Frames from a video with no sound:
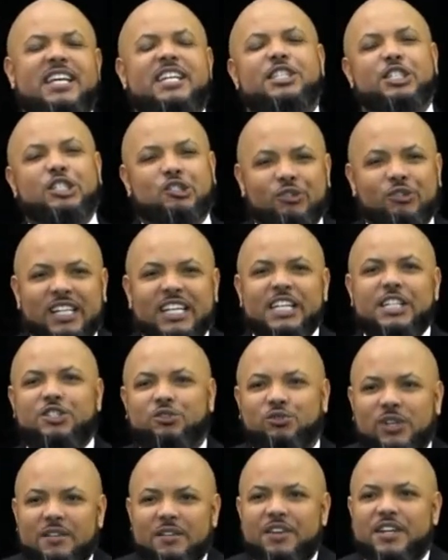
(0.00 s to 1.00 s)
is really
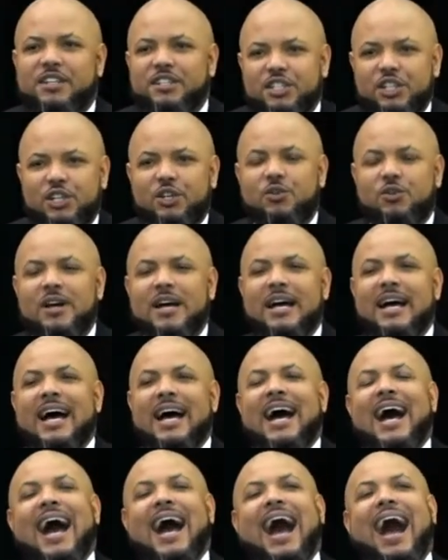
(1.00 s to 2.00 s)
driven to
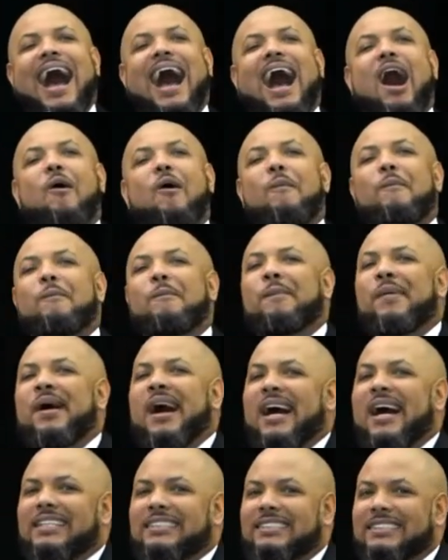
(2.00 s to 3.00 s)
how
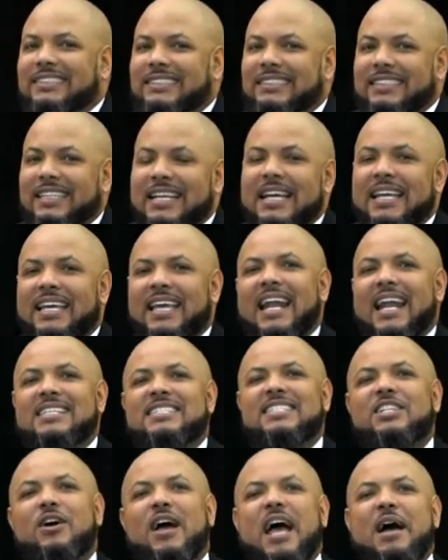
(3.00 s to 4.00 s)
much can I
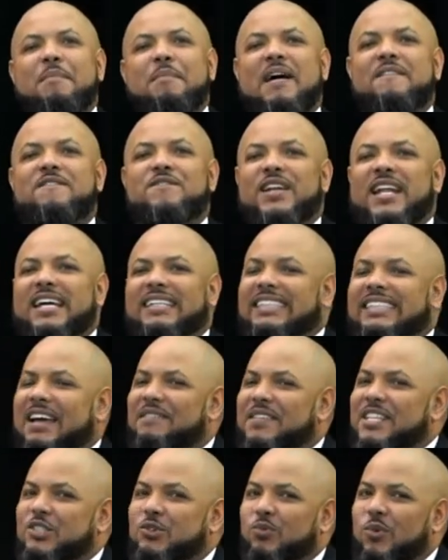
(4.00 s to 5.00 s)
still have my flesh have
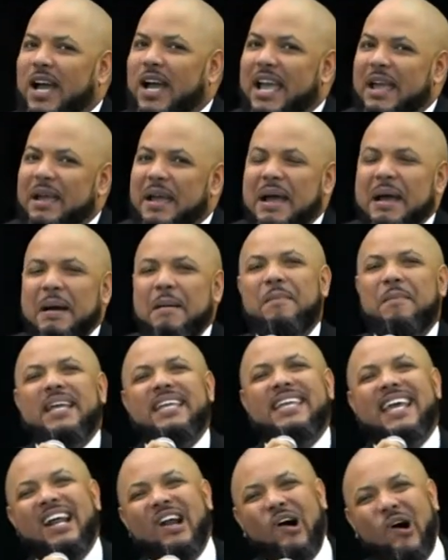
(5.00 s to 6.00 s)
its way, but
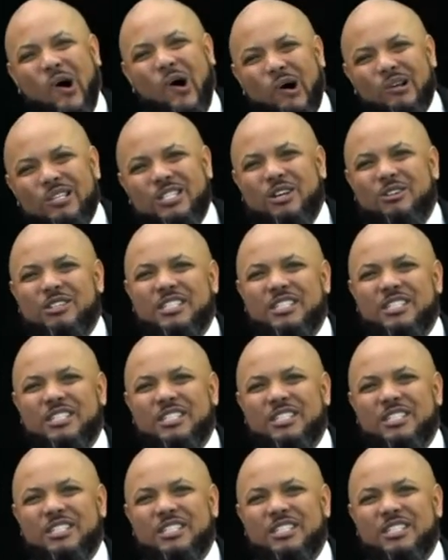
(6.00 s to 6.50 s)
yet also